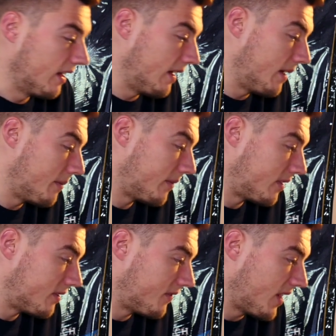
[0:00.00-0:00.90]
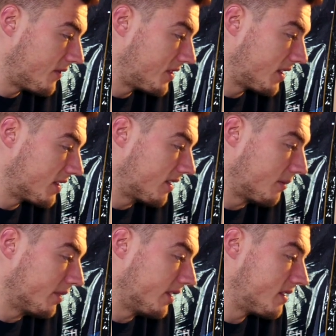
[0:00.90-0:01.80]
There's 5 or 6
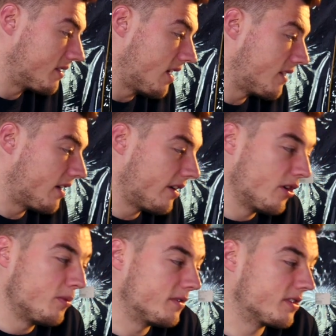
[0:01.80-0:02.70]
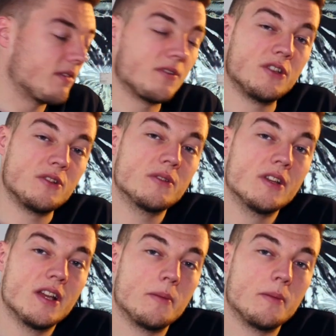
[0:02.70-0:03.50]
templates there that I hope has given you